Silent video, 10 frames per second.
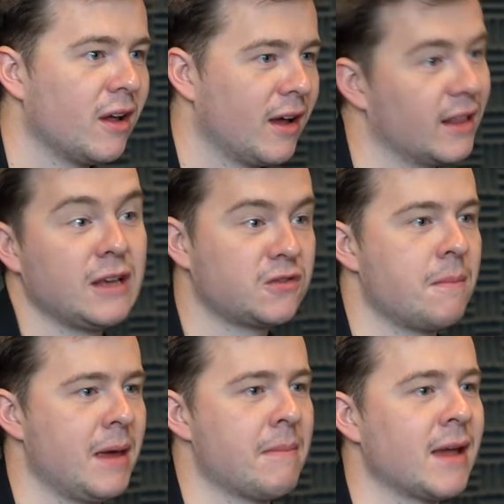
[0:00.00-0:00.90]
At least for
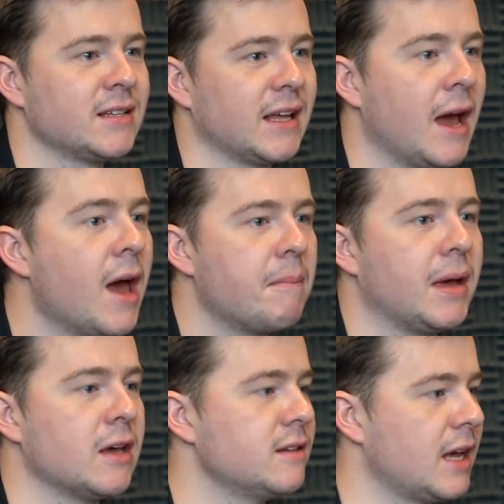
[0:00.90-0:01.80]
me mentally,
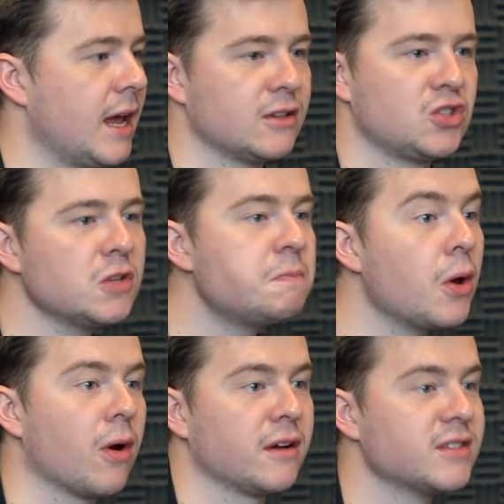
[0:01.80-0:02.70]
because it's just
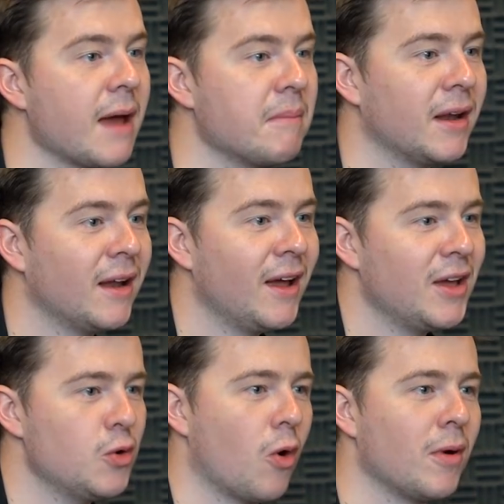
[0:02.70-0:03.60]
pure excitement.
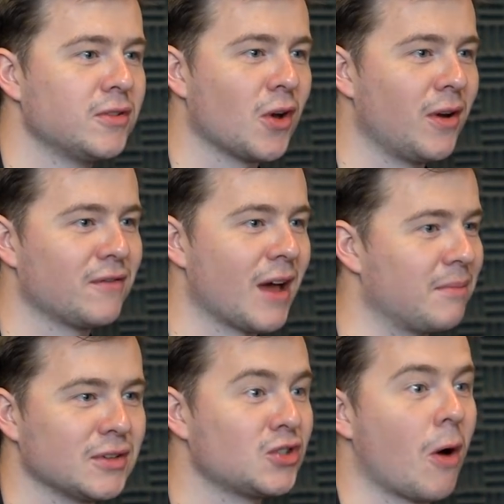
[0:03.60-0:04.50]
You almost don't have time
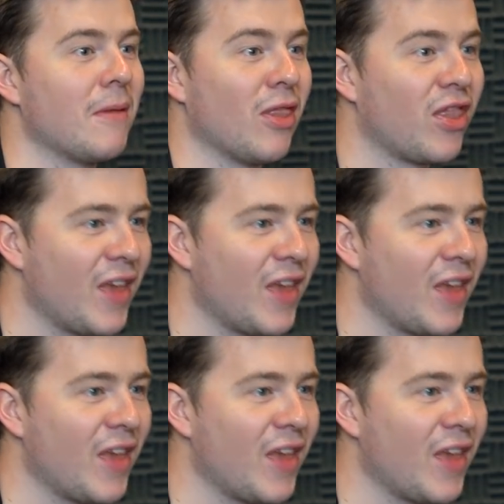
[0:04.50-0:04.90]
to stop and think.